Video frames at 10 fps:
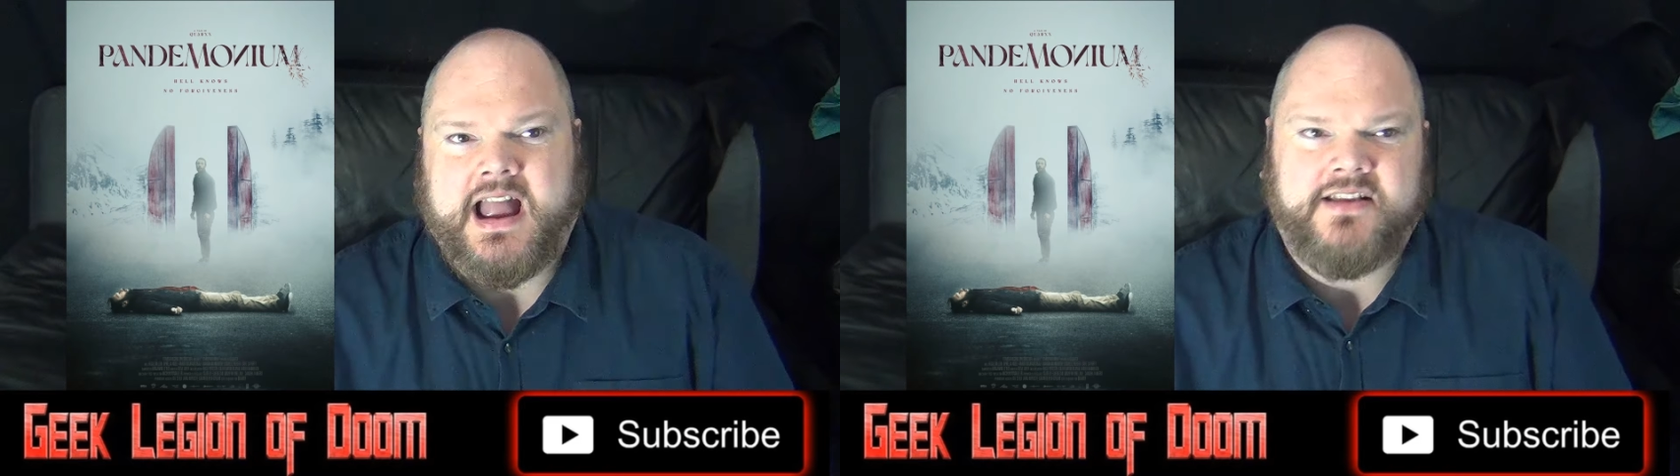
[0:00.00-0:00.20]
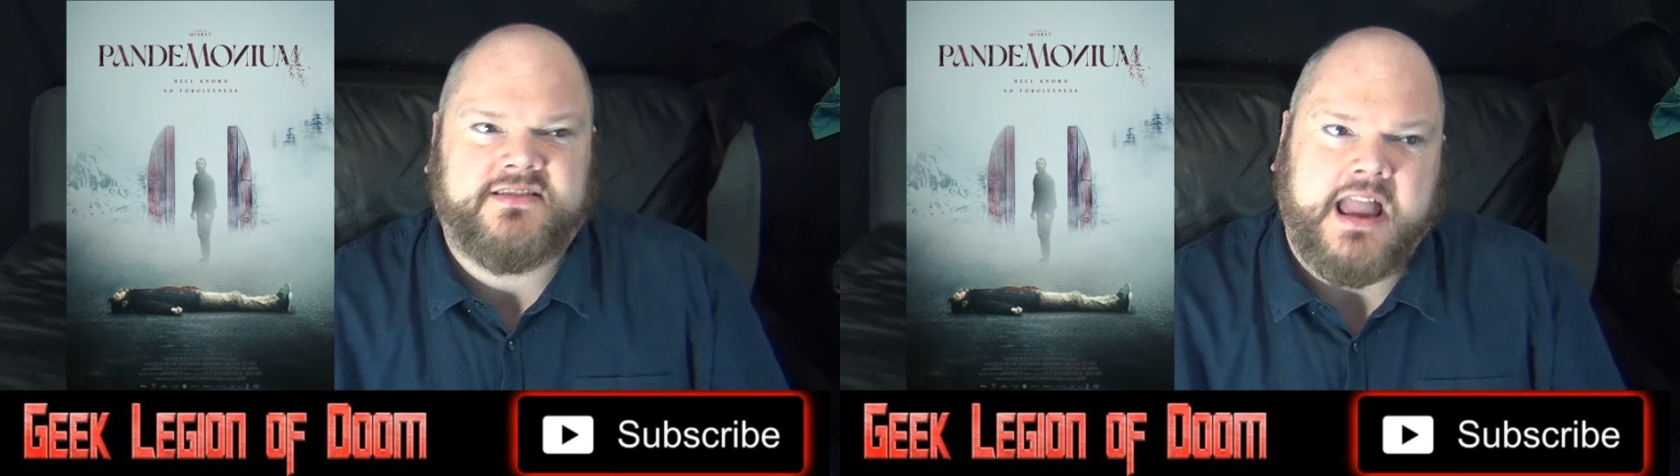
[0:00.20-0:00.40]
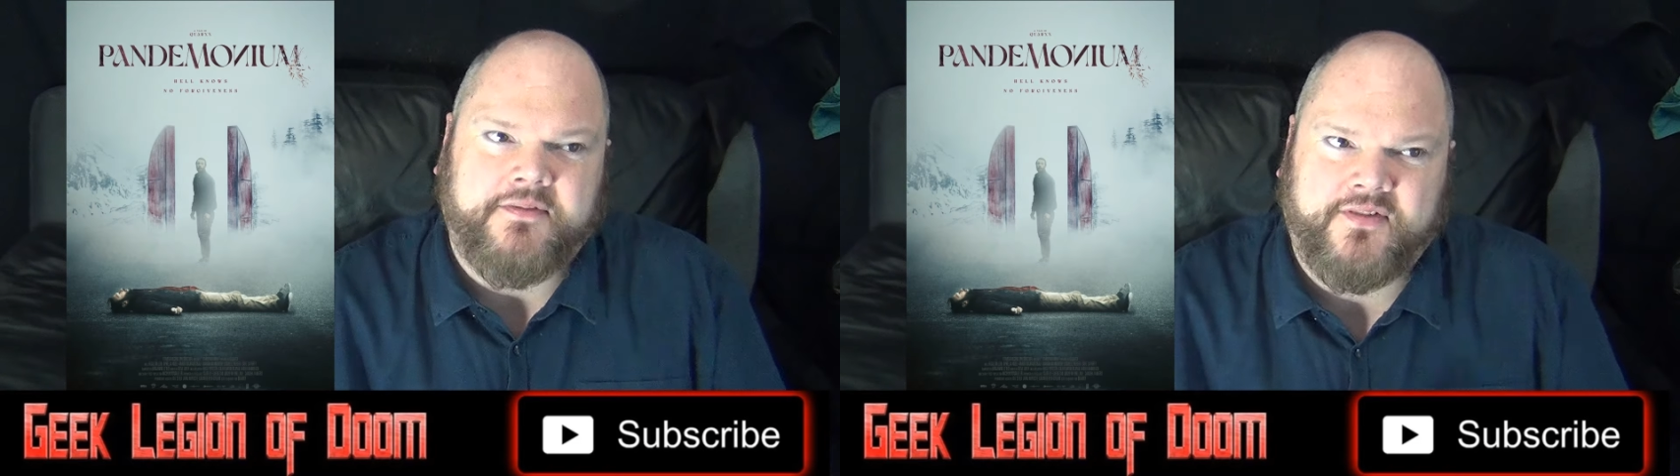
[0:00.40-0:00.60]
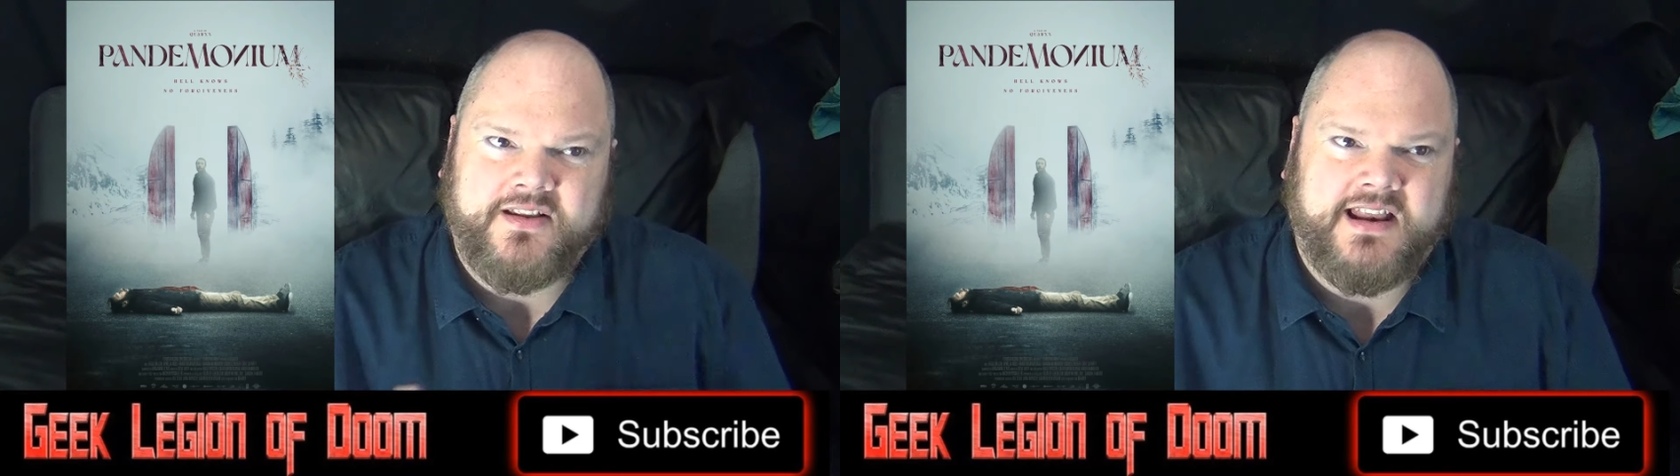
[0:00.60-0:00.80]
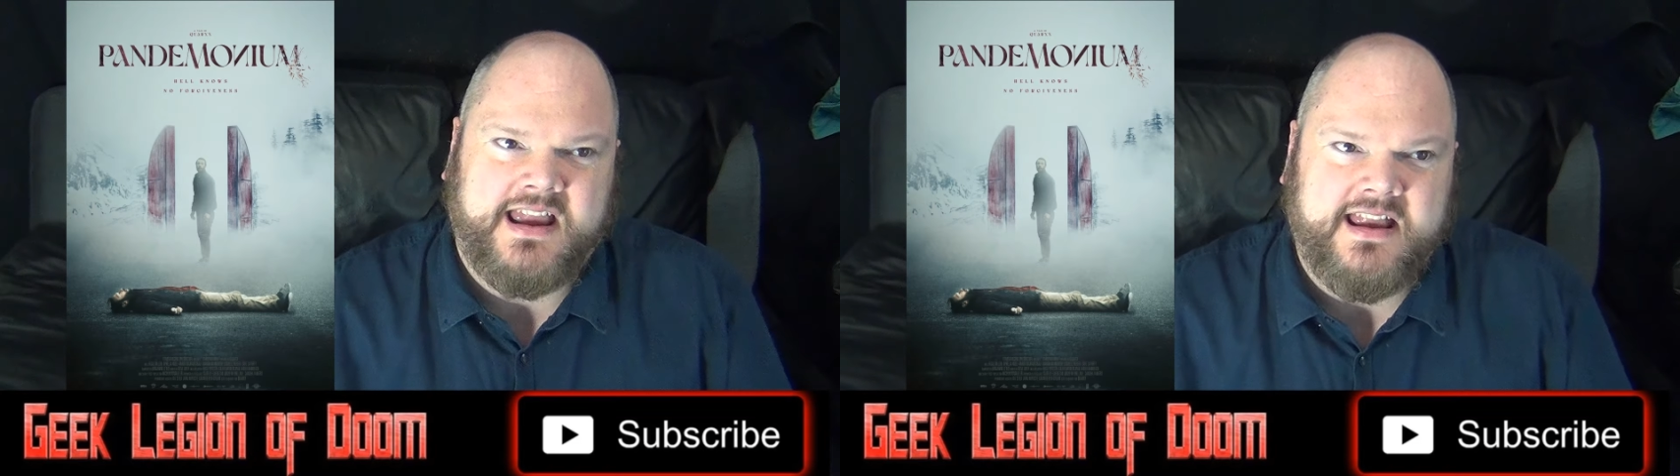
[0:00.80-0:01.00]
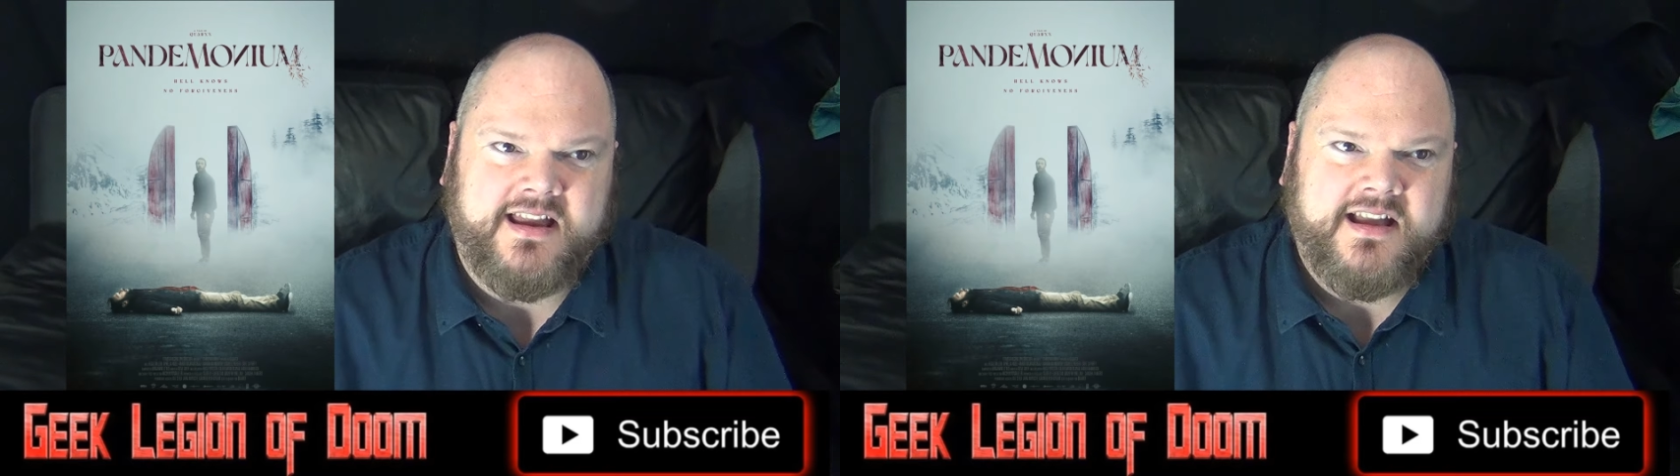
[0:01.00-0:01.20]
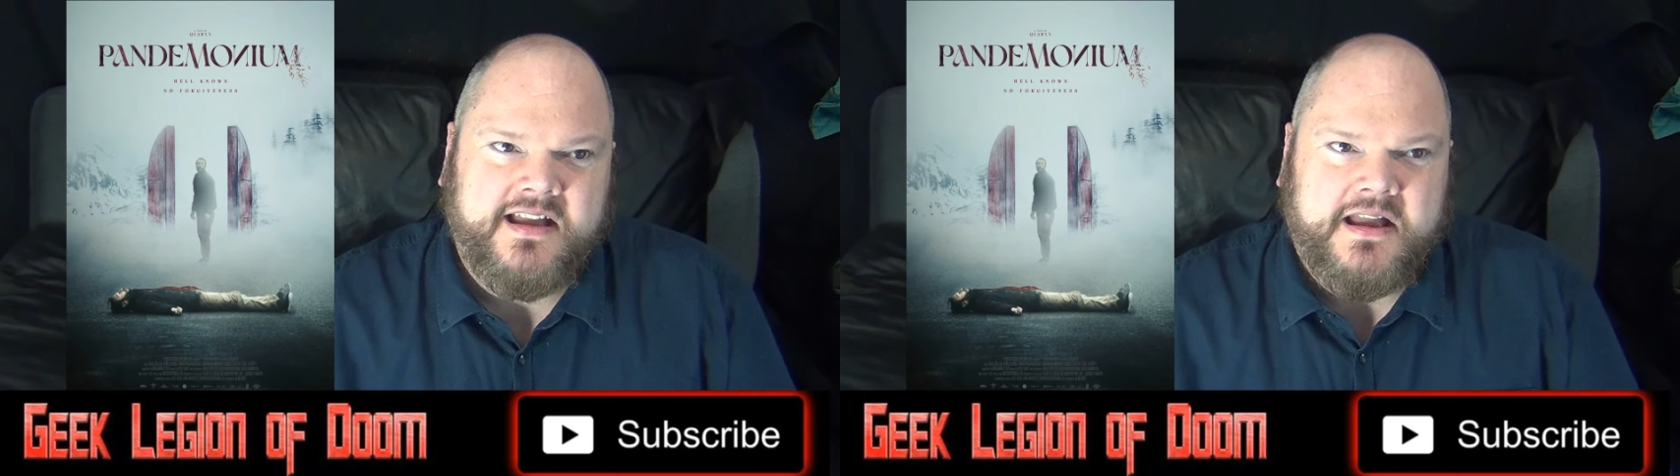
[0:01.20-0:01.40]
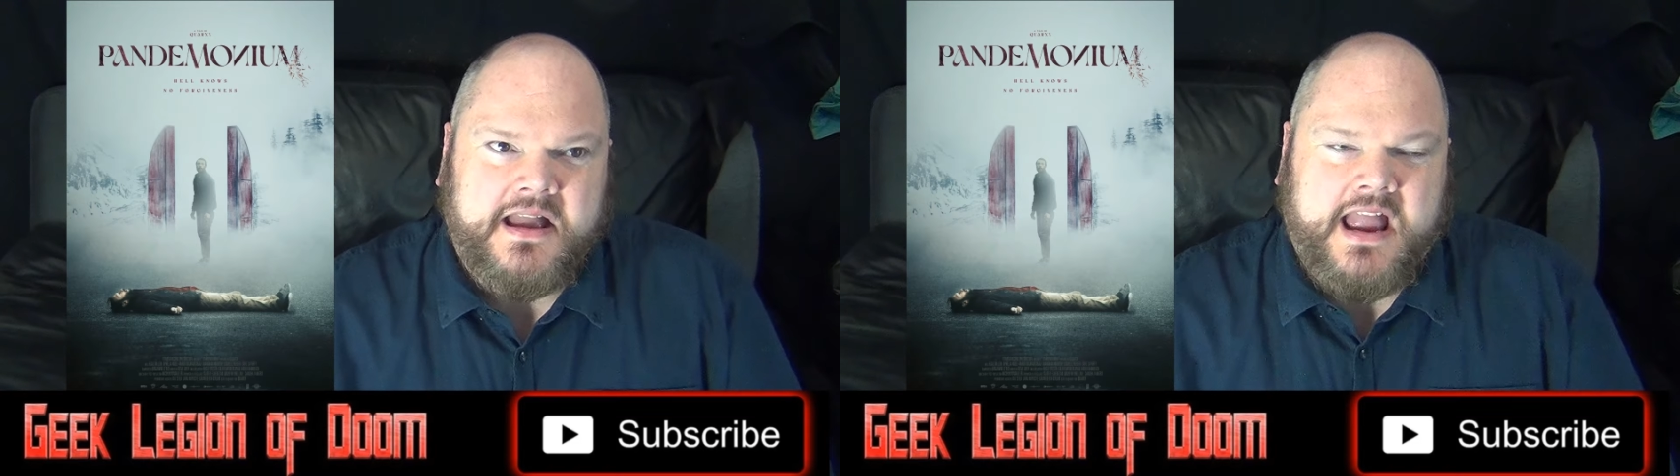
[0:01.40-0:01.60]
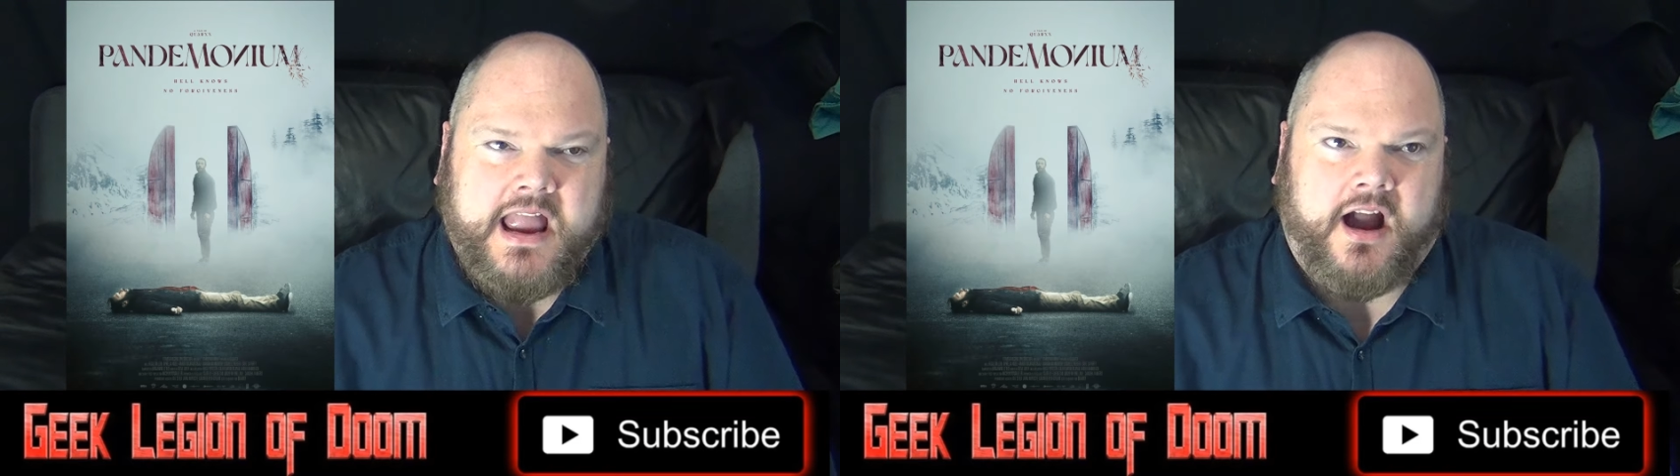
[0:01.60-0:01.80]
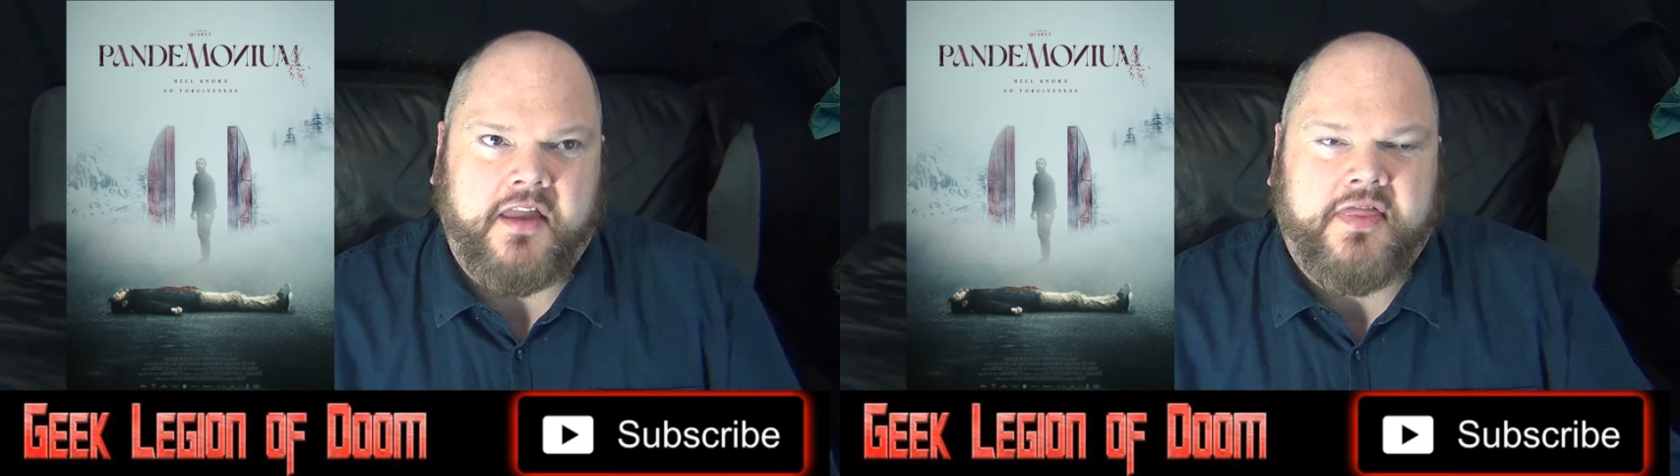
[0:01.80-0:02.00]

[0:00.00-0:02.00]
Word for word: and definitely, I